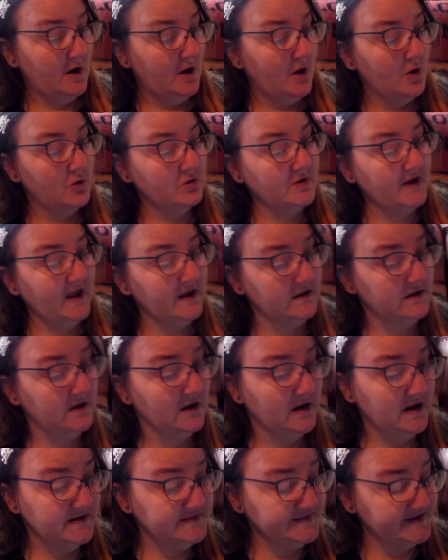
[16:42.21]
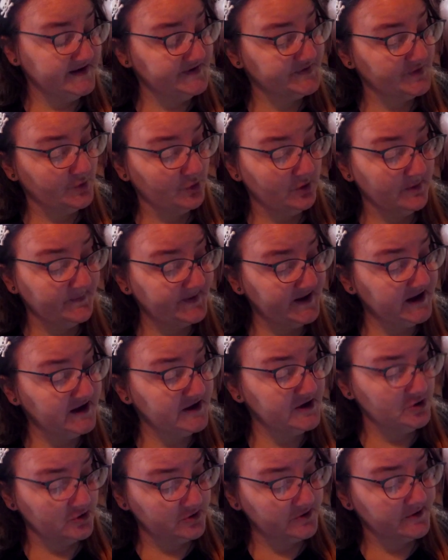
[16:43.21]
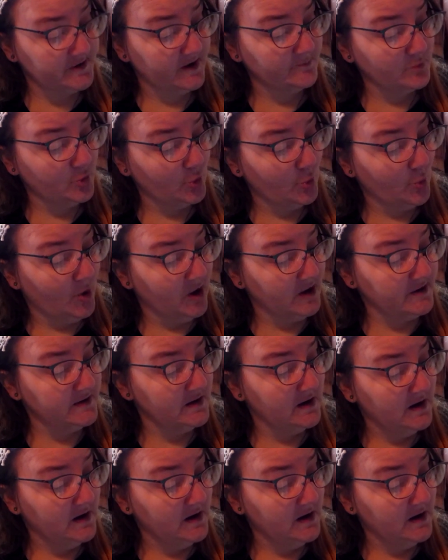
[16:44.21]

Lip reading: Okay. These are a beginner, number 1.